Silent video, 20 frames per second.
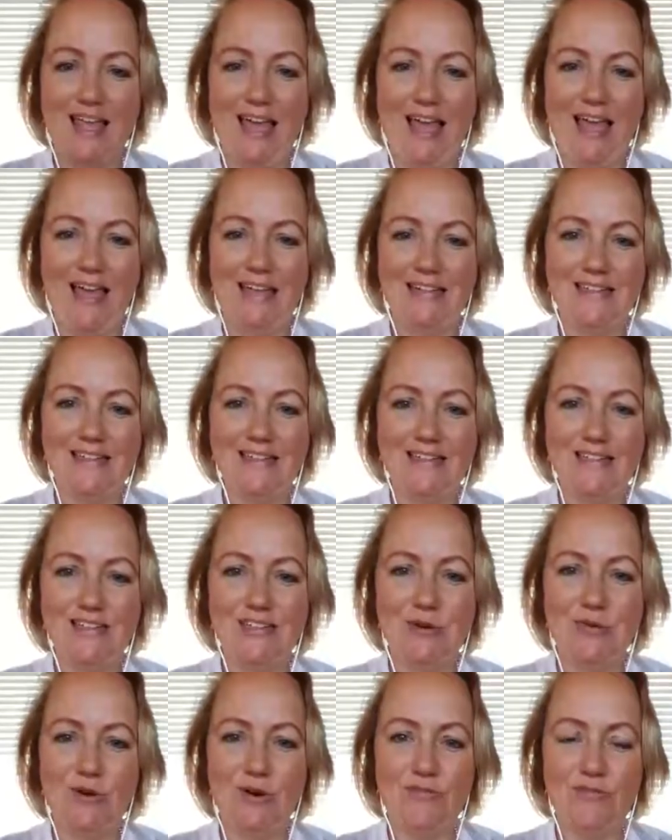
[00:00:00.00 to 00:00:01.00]
And
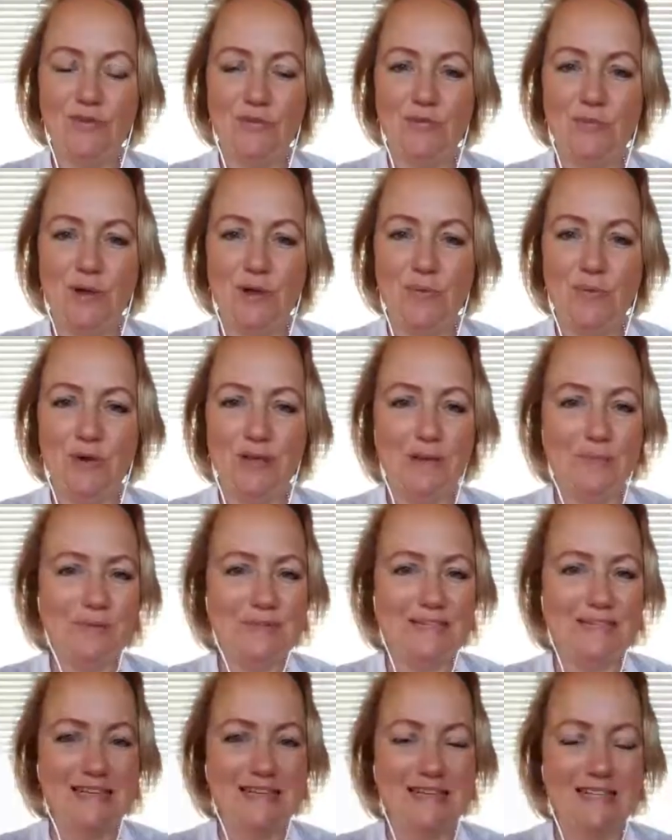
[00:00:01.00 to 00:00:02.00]
so often when we're
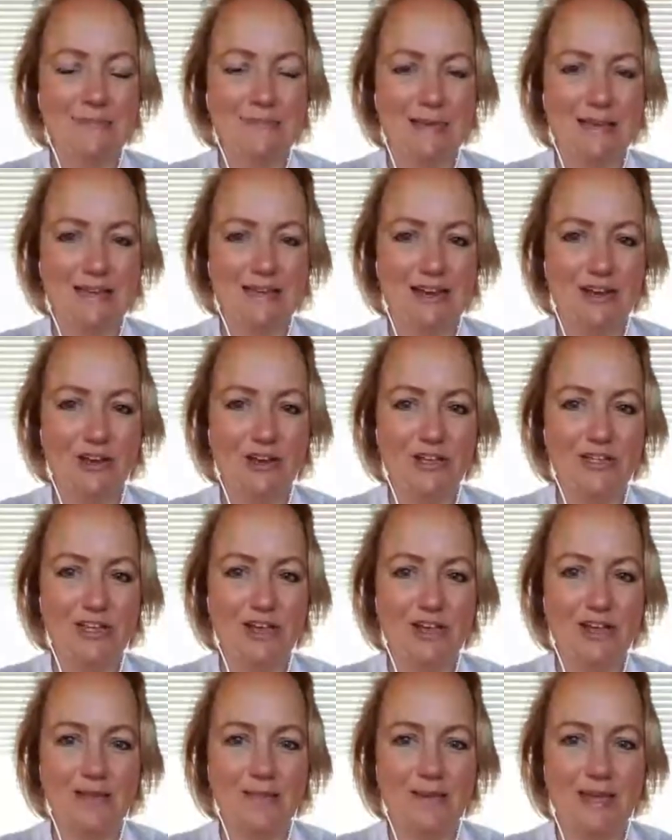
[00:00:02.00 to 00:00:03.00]
particularly spending a lot of
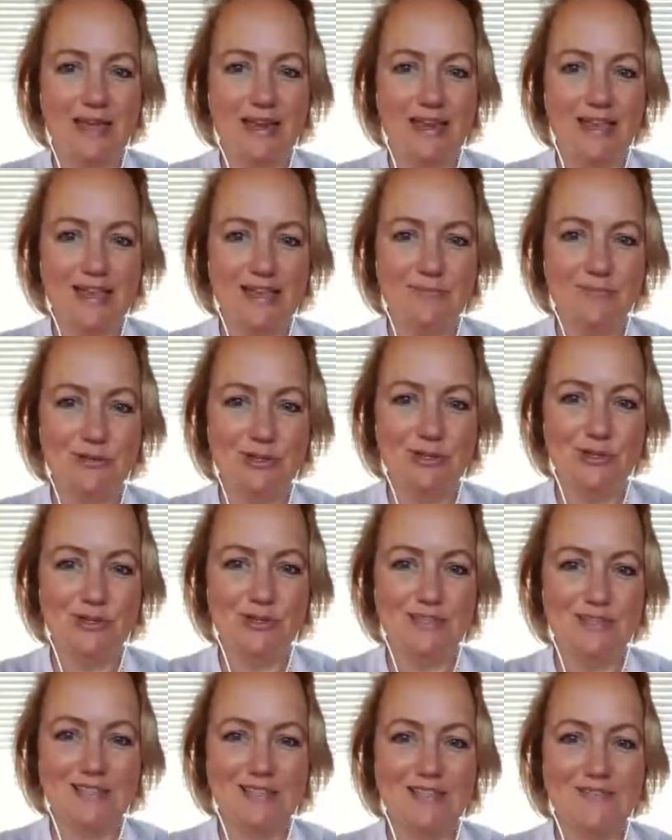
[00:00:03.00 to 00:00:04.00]
time at our
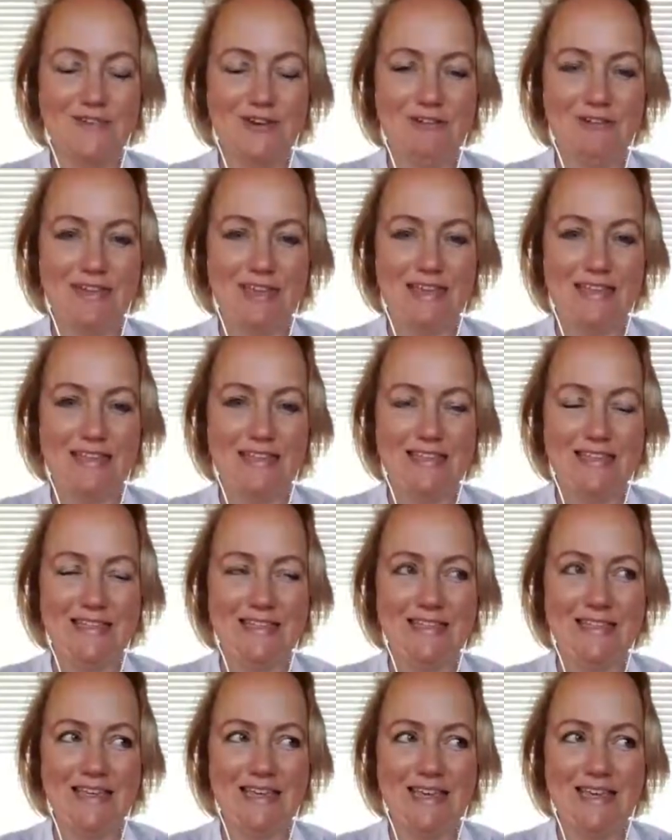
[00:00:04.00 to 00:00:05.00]
computers, it's very
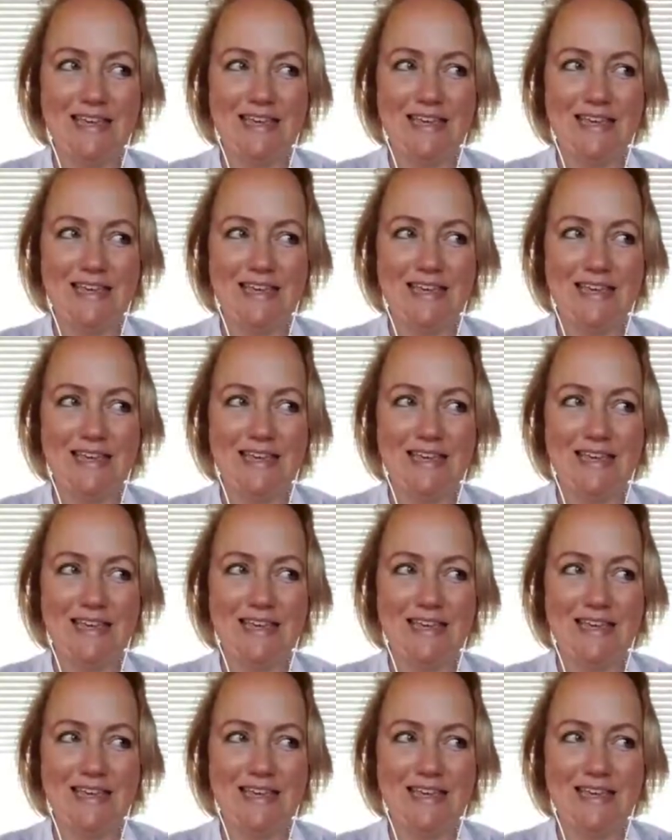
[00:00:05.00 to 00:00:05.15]
easy,